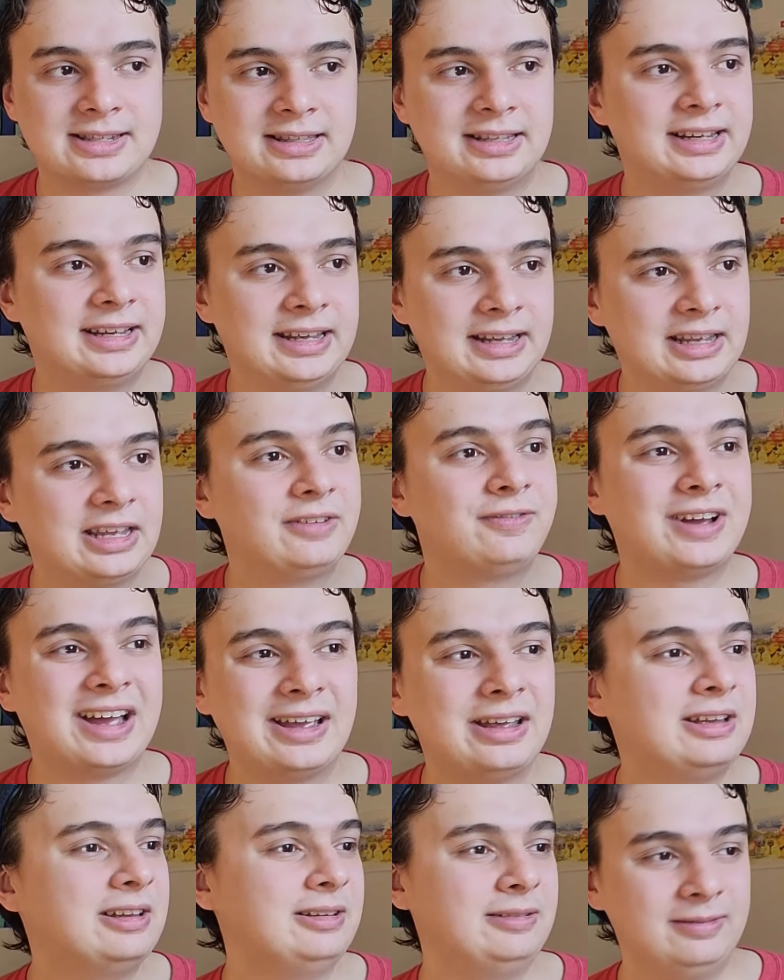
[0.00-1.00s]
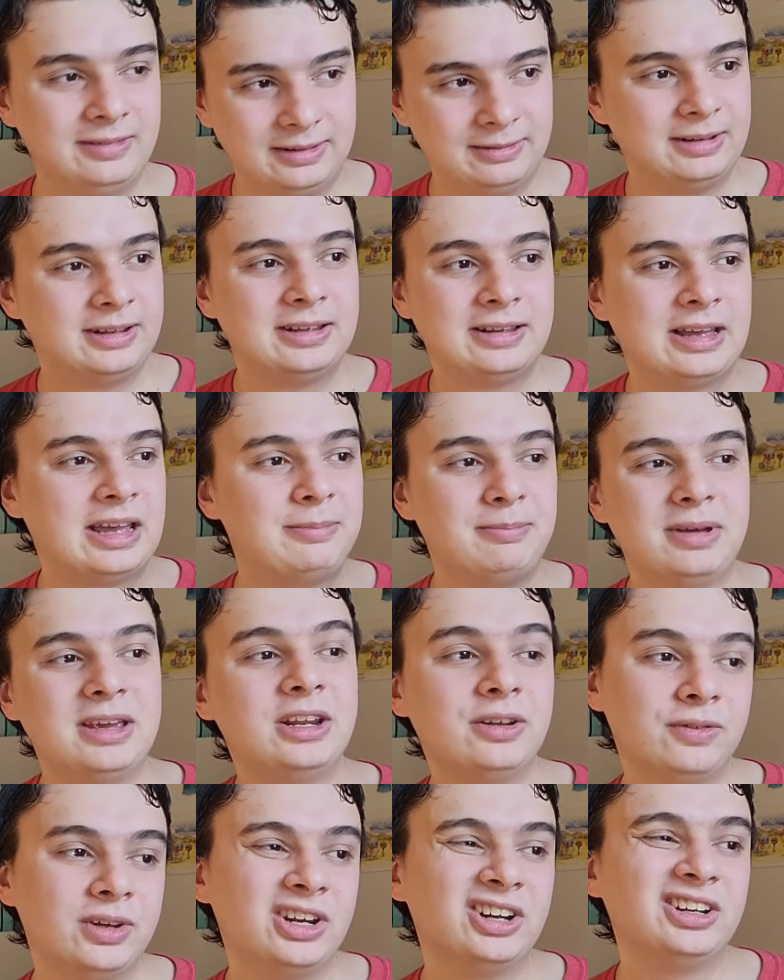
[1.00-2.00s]
Like if I had made
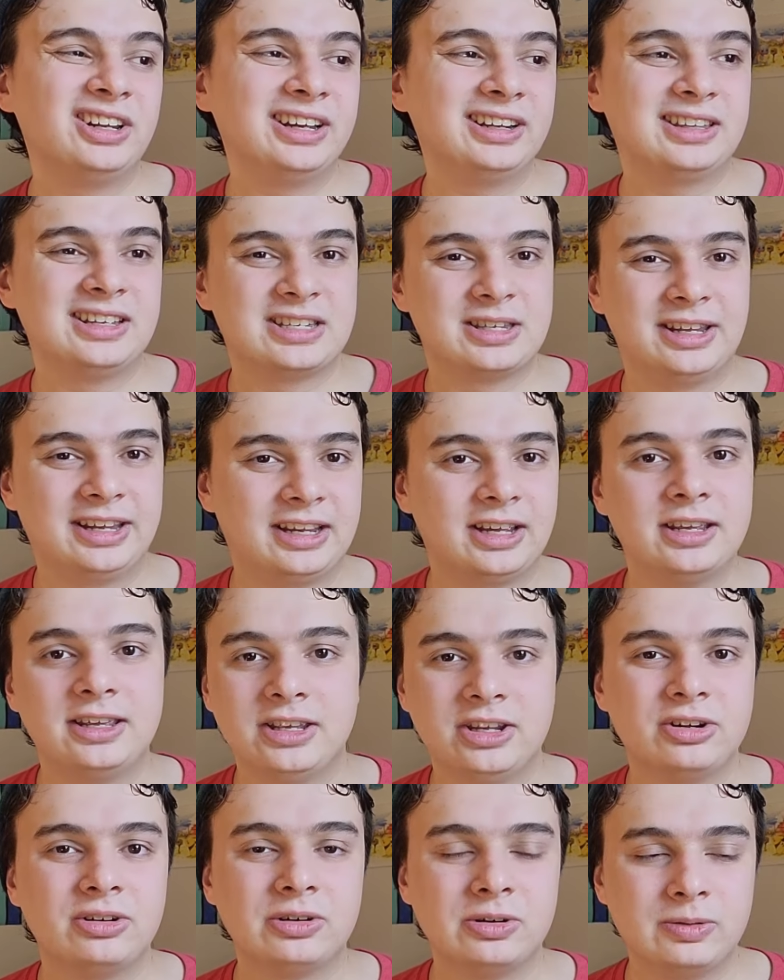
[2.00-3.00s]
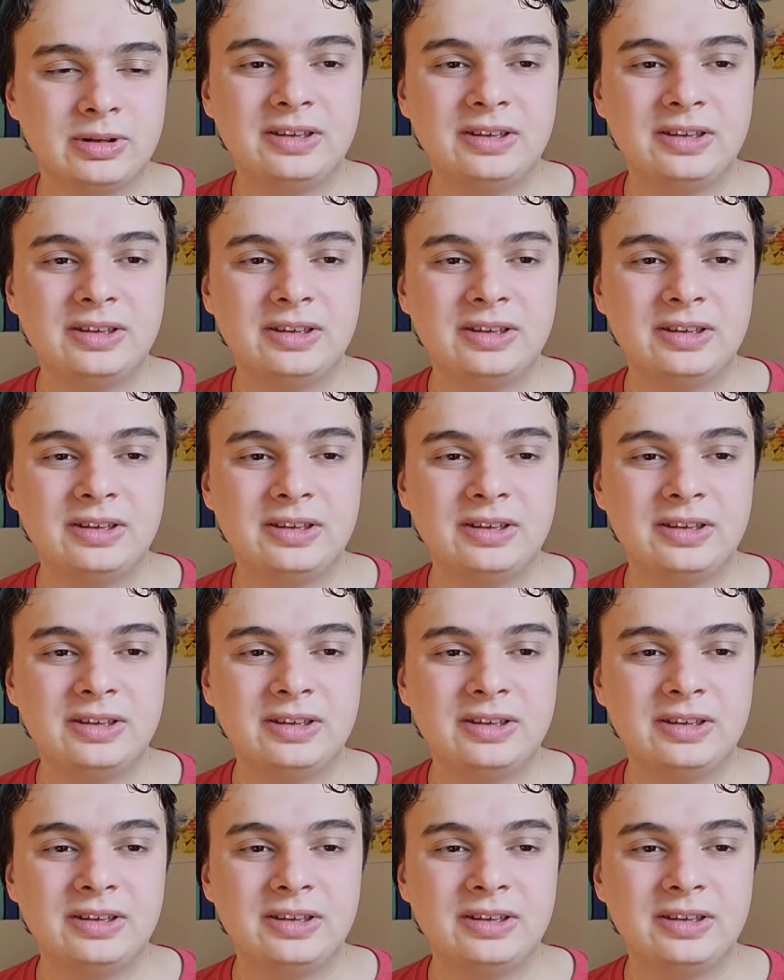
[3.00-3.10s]
a video like this like a year,